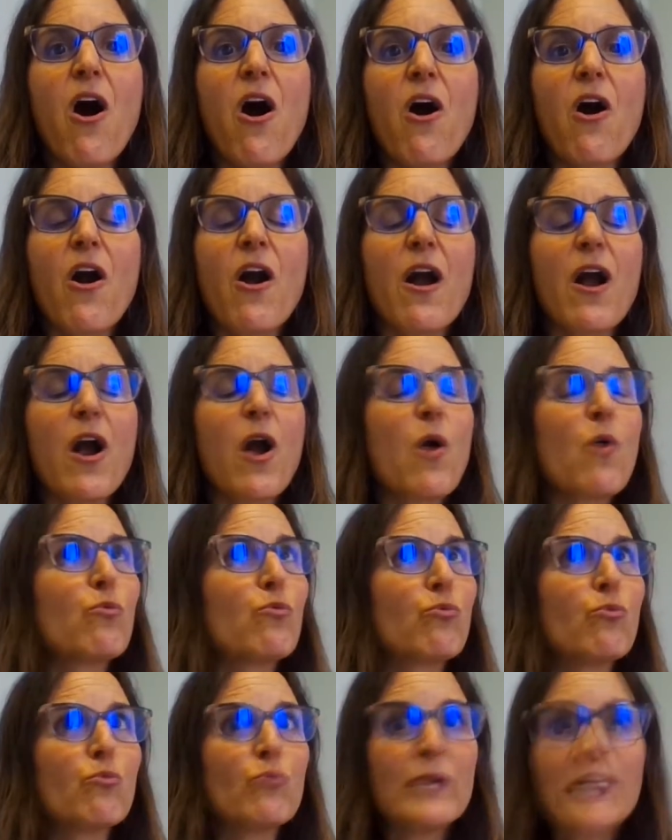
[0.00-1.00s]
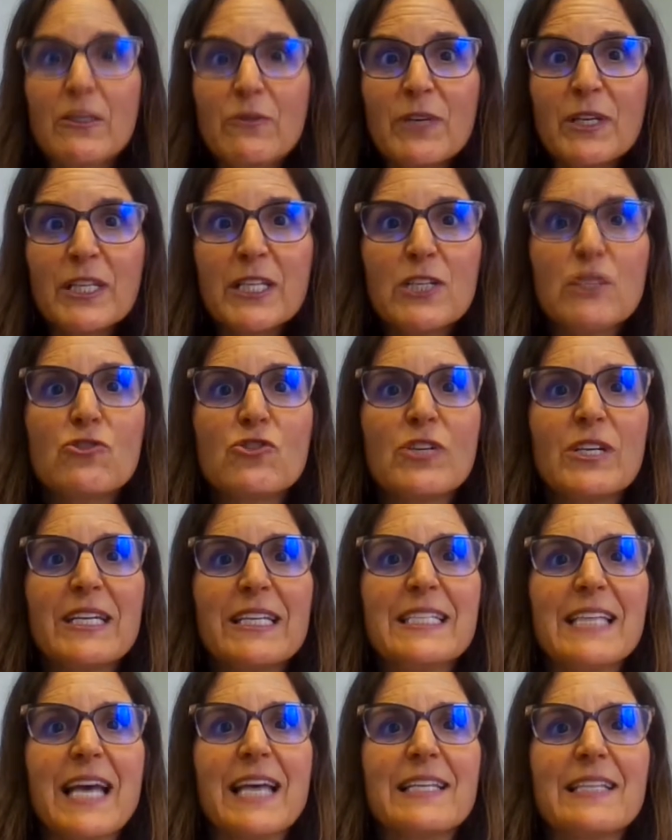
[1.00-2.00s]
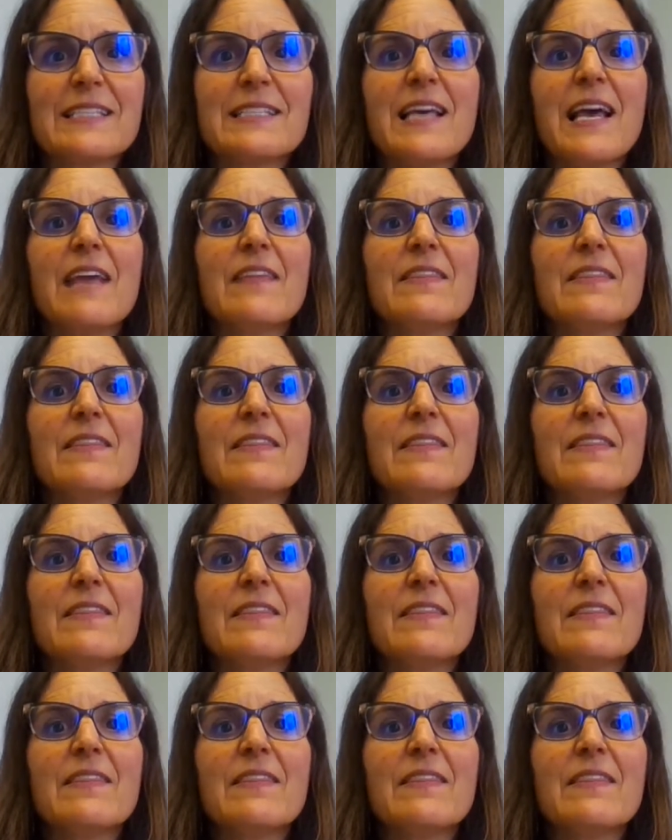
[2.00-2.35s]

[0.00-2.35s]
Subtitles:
are really, really nutrient dense,